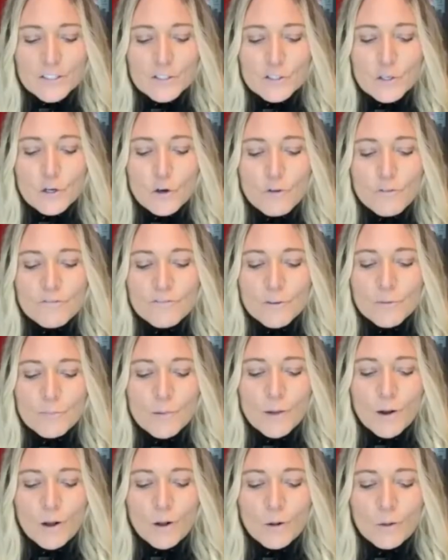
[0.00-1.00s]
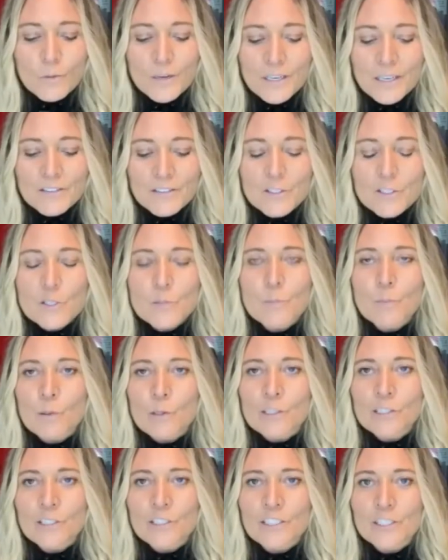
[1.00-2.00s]
no football. What other
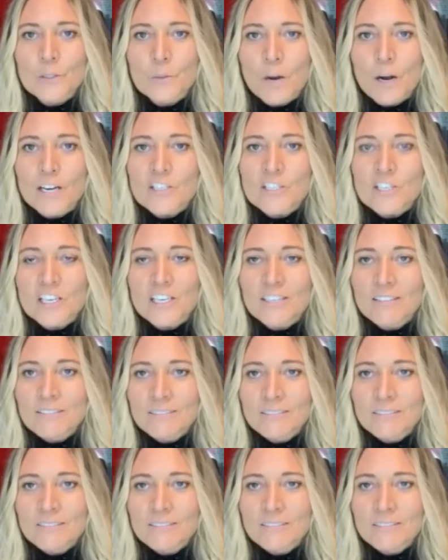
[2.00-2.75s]
sport are you watching?